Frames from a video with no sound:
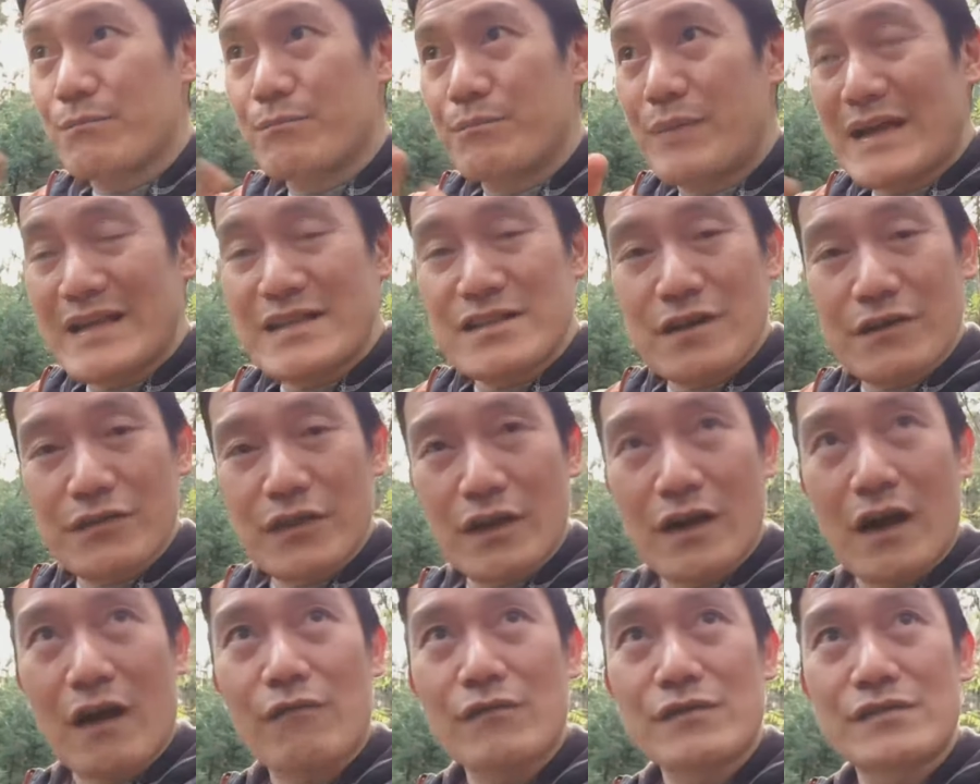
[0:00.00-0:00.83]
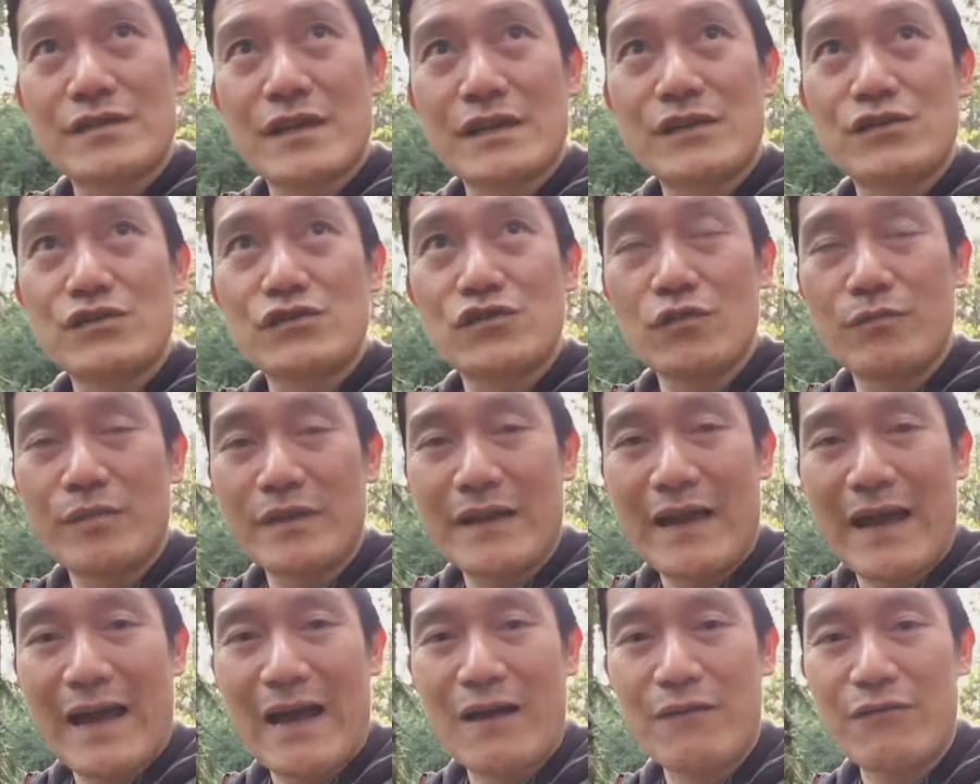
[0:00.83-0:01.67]
based on the conversations you've been
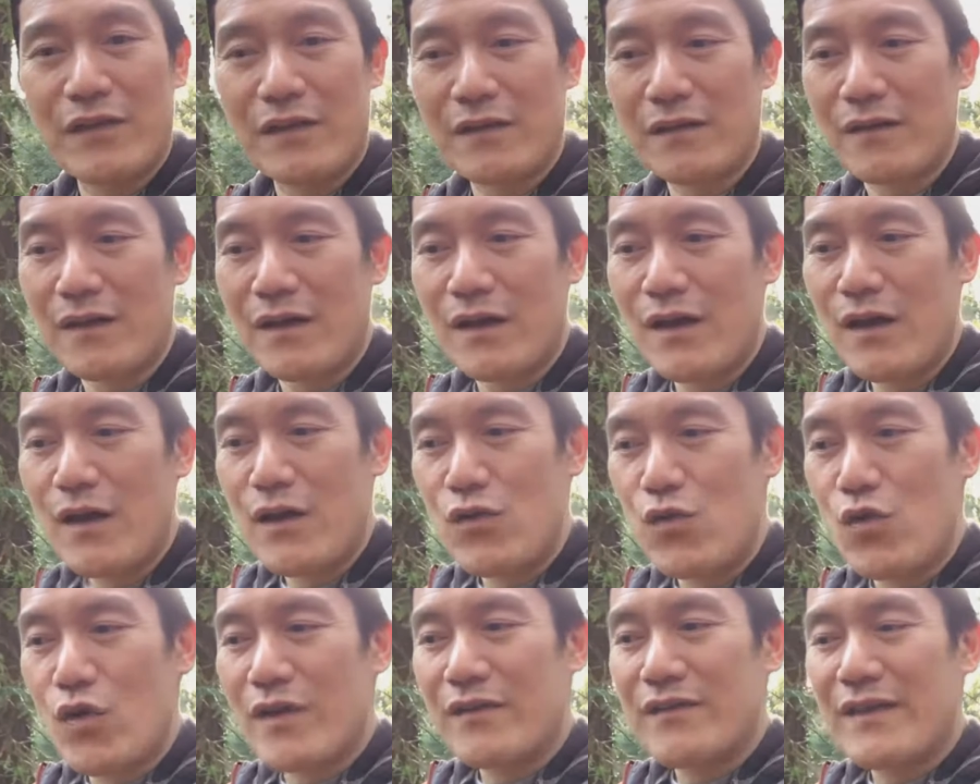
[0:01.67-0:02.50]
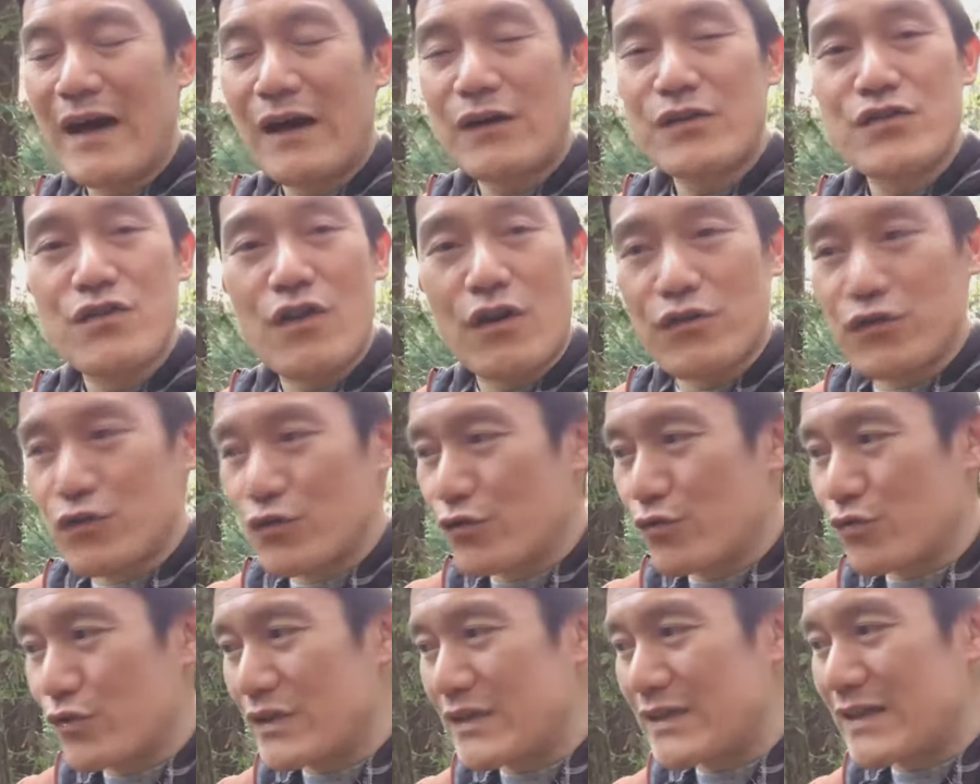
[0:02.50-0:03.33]
having, you can now start to
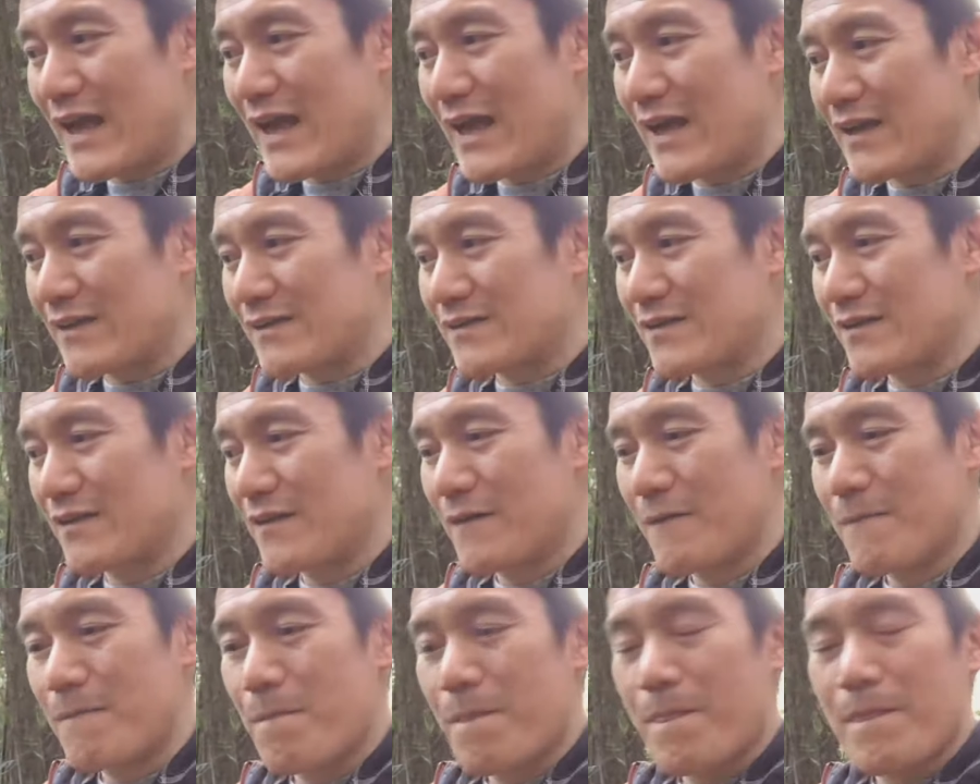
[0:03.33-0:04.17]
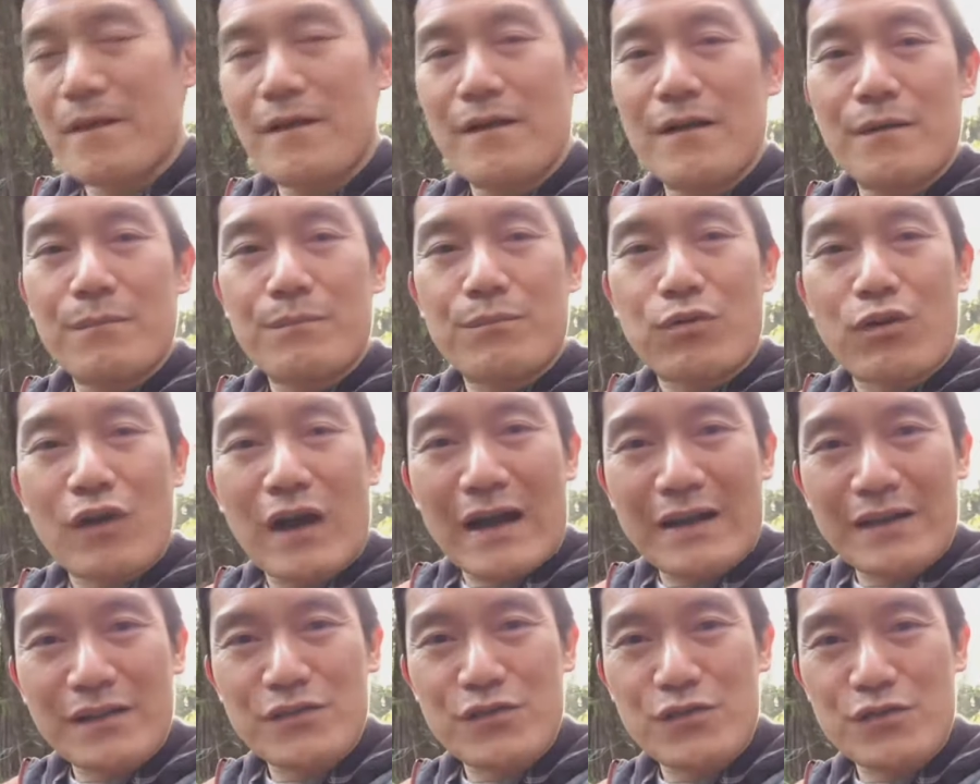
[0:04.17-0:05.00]
create
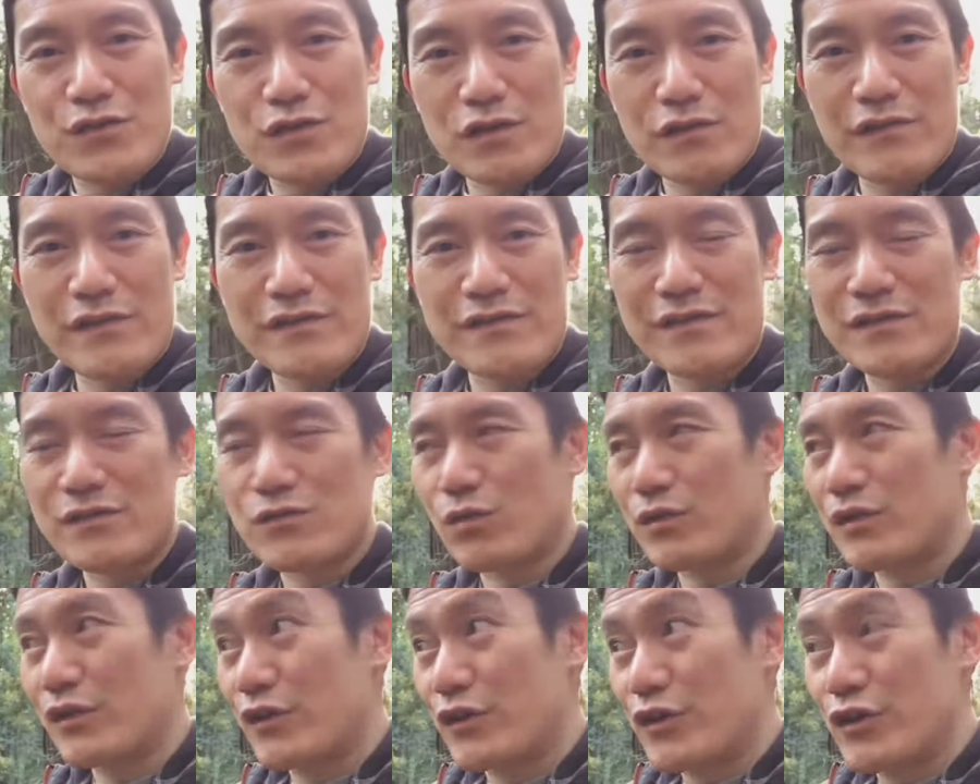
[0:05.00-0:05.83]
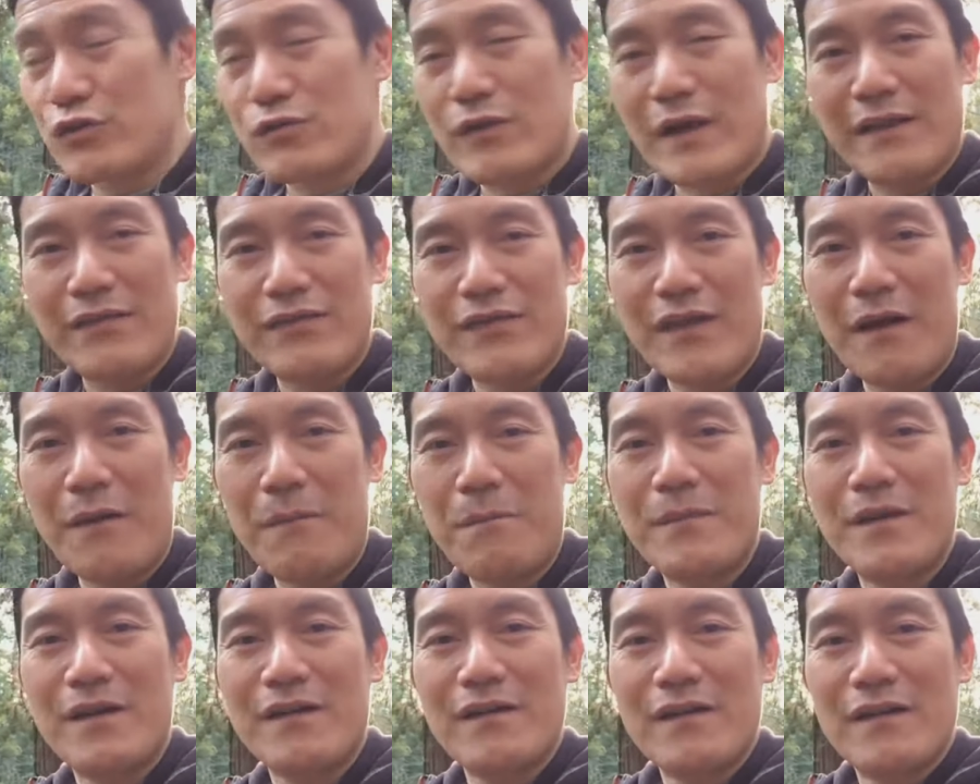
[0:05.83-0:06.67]
products or services or to curate
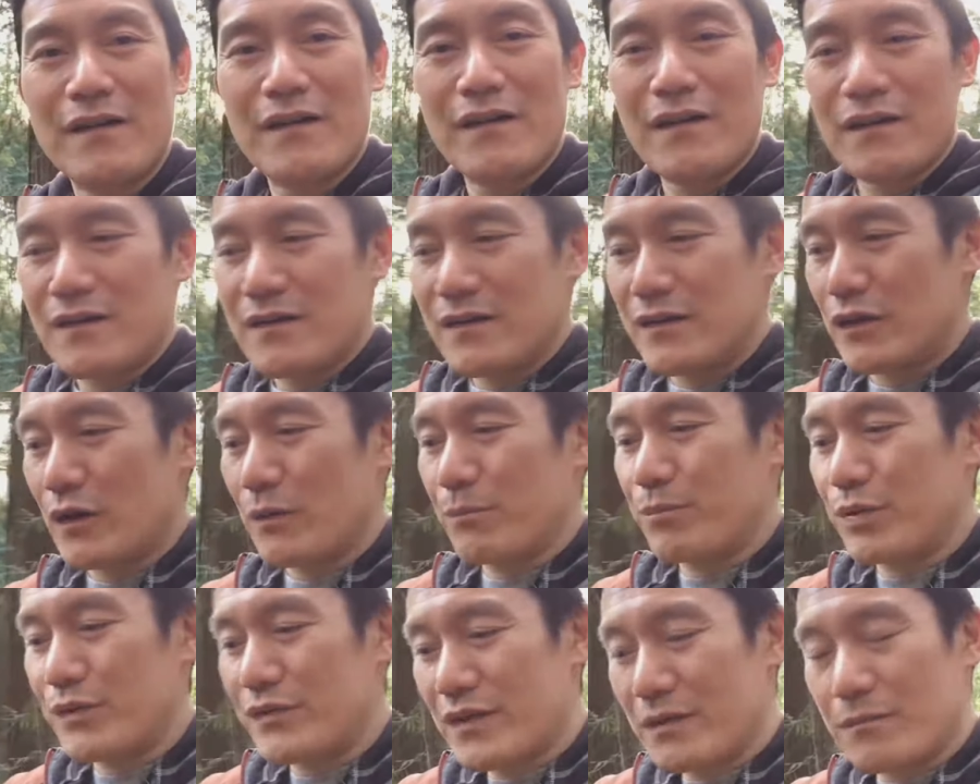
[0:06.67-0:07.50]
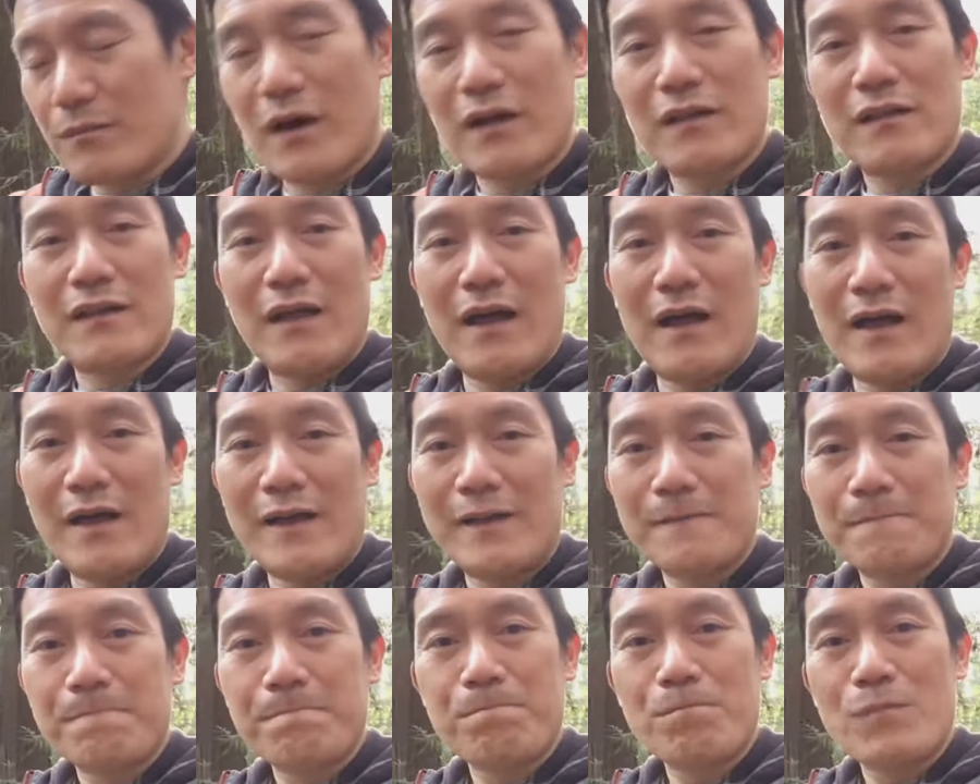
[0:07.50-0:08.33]
them, you know, put them
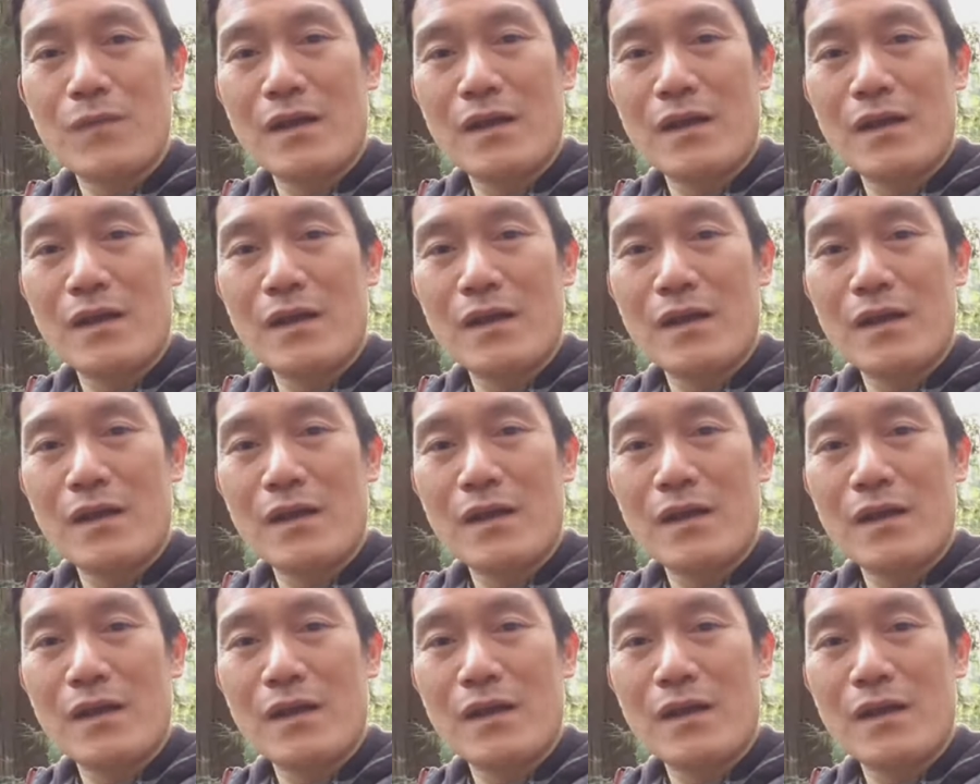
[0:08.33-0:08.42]
online